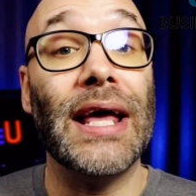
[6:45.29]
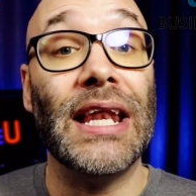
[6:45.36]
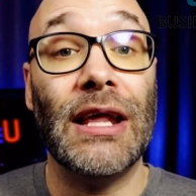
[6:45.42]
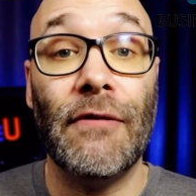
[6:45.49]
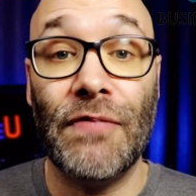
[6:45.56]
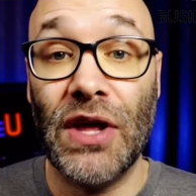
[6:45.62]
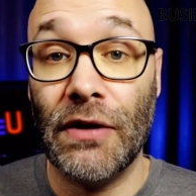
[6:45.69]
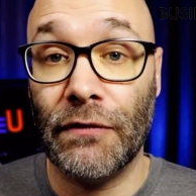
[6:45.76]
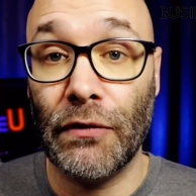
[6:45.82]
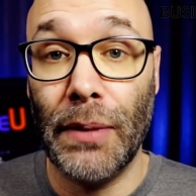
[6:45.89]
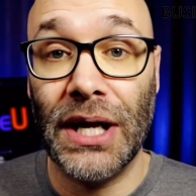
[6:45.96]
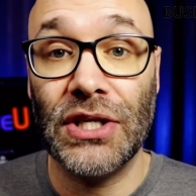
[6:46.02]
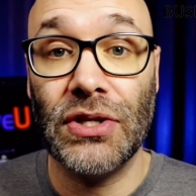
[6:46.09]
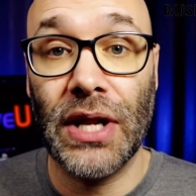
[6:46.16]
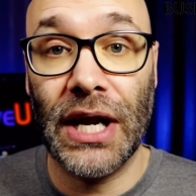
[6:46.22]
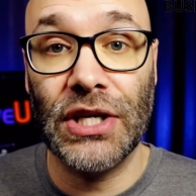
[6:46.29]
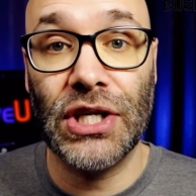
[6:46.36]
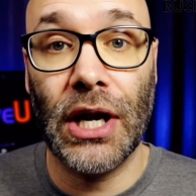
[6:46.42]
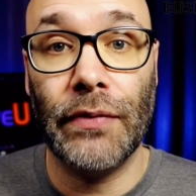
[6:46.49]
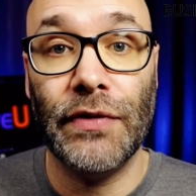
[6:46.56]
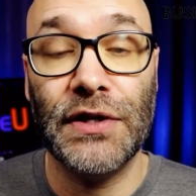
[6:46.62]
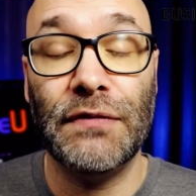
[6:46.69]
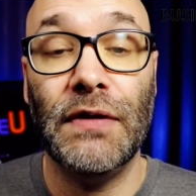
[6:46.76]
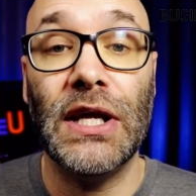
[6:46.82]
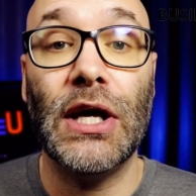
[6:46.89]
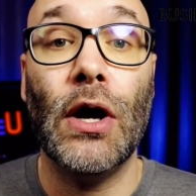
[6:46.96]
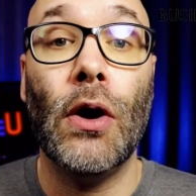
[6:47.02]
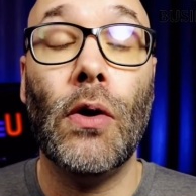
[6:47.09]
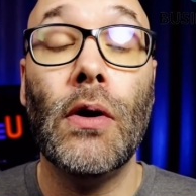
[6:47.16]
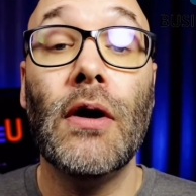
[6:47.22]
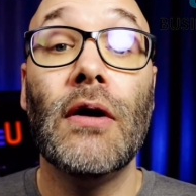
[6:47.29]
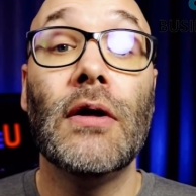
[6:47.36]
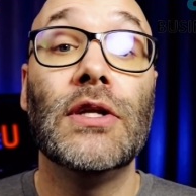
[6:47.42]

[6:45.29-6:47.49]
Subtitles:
any of the information that I shared in this video,